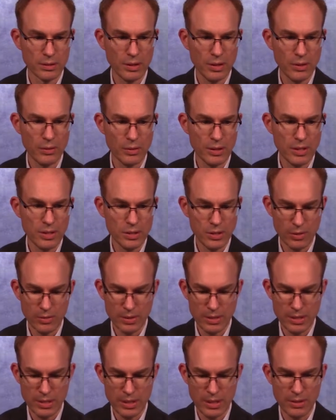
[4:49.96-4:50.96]
Oh, let's
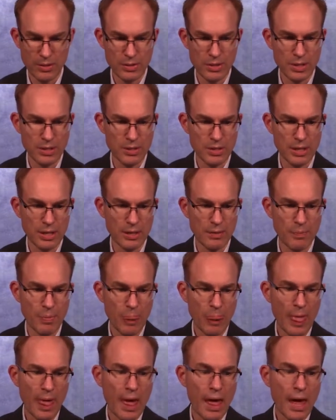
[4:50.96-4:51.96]
go 000.
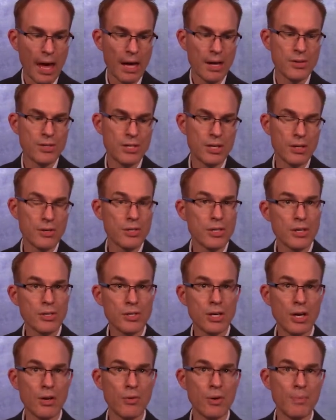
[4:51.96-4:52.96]
Uh,
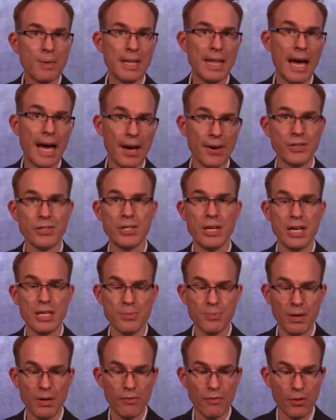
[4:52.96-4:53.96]
000 would be the
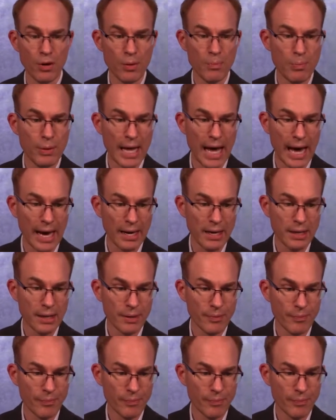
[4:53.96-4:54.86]
hexadecimal for black.